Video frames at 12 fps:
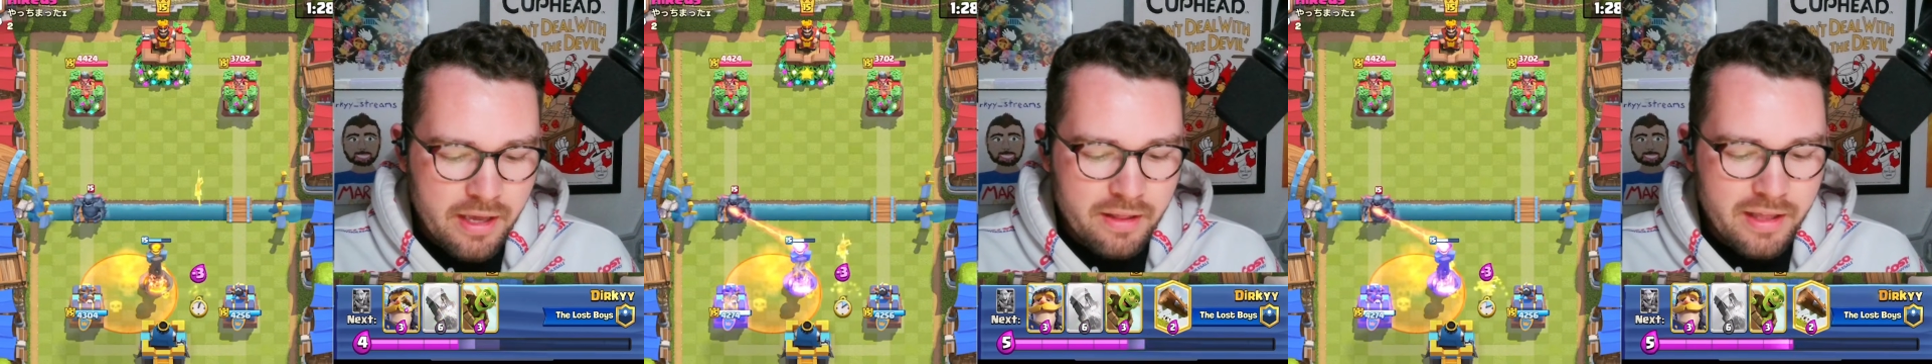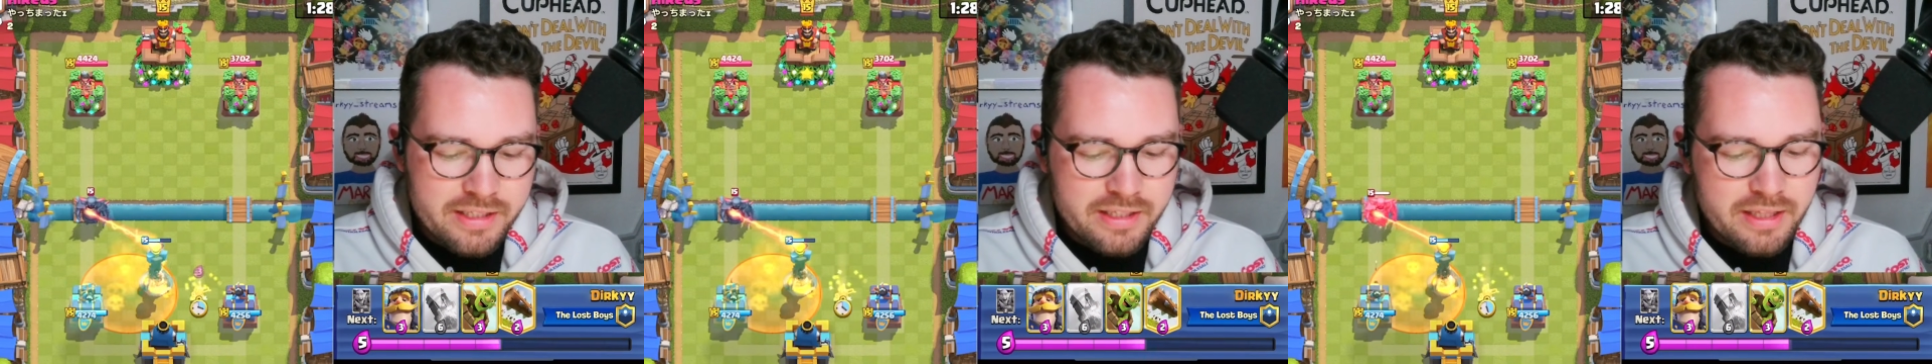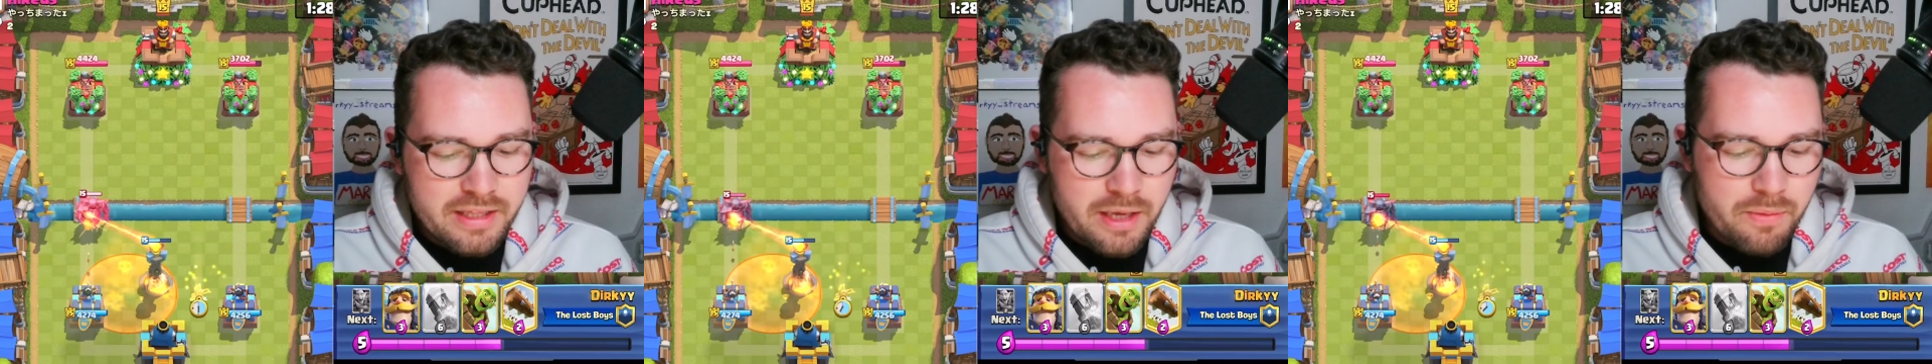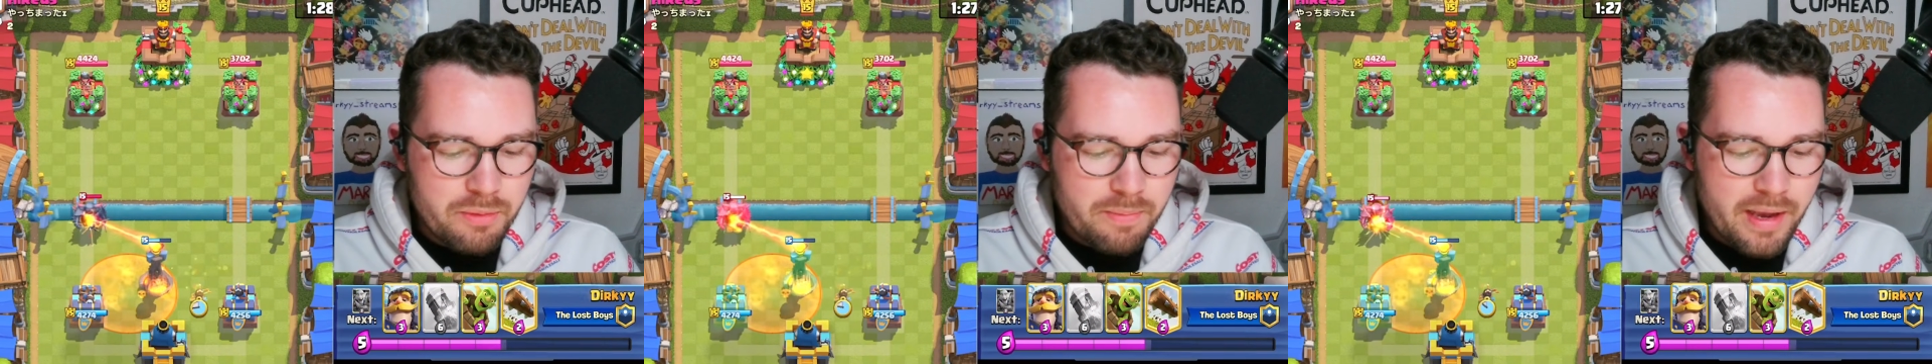that's the
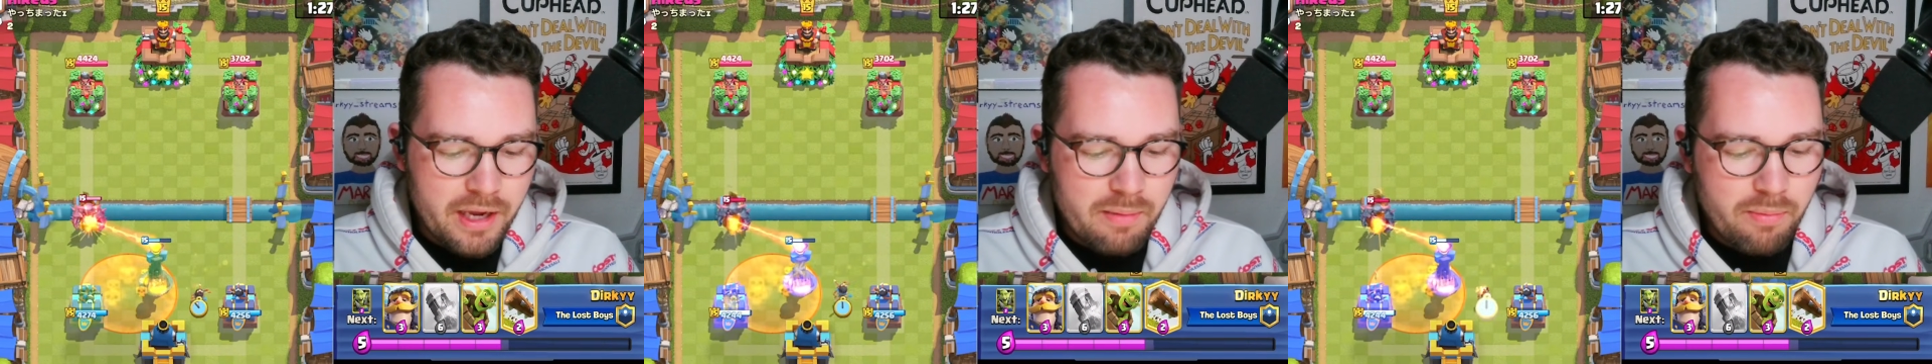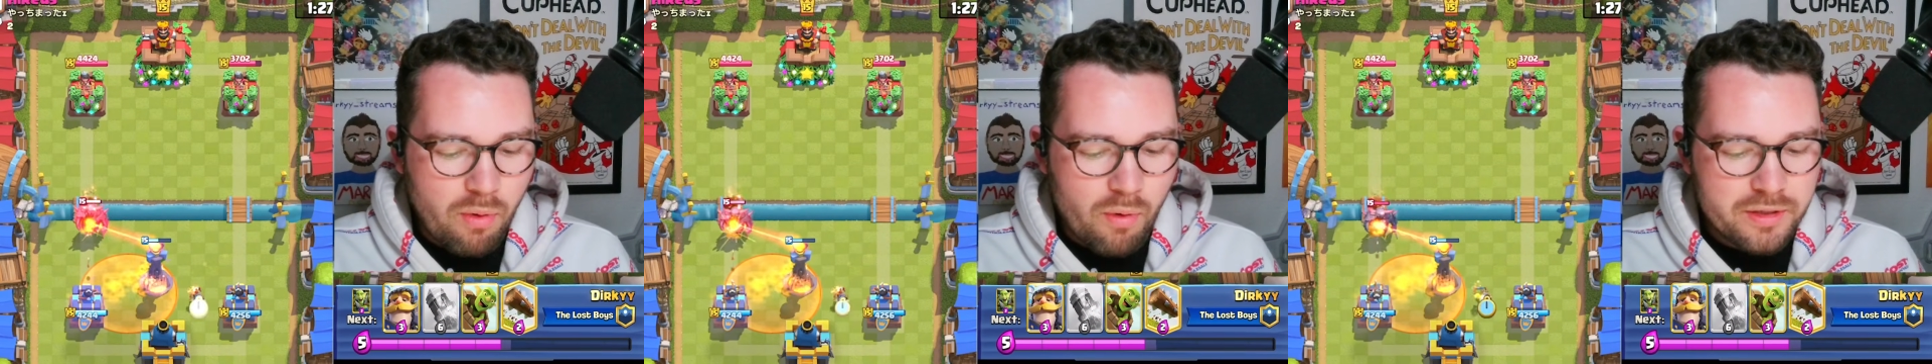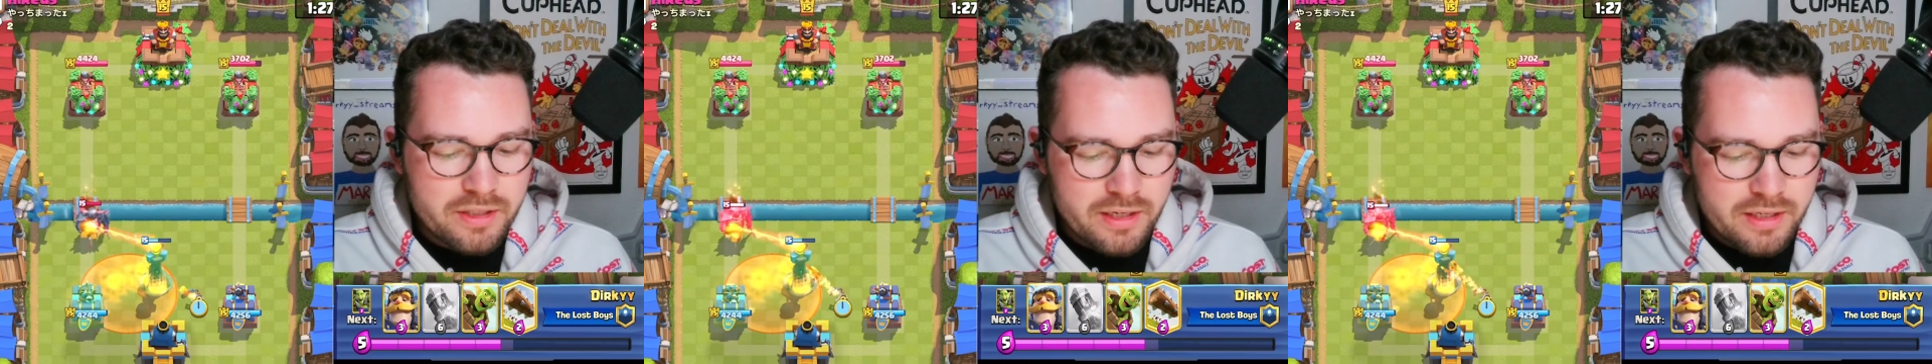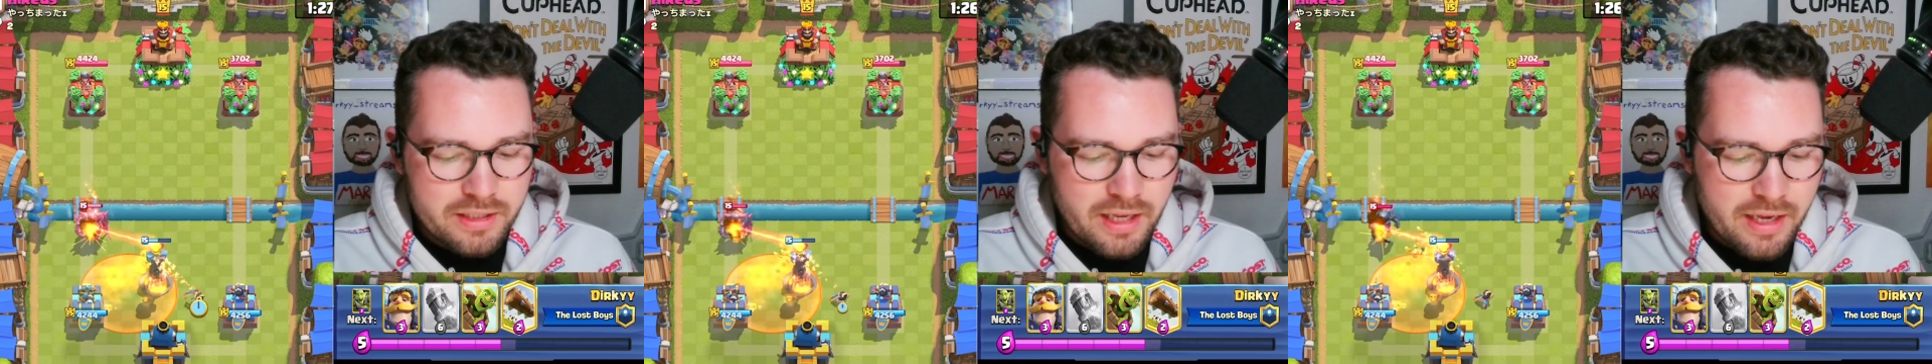thing with P.E.K.K.A Poison,
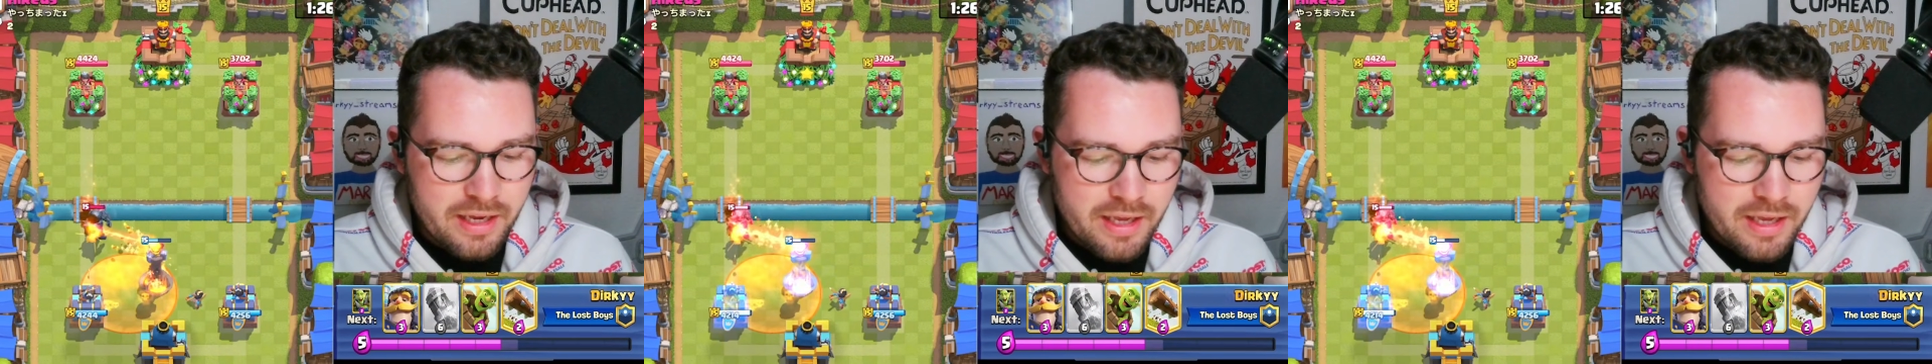is like,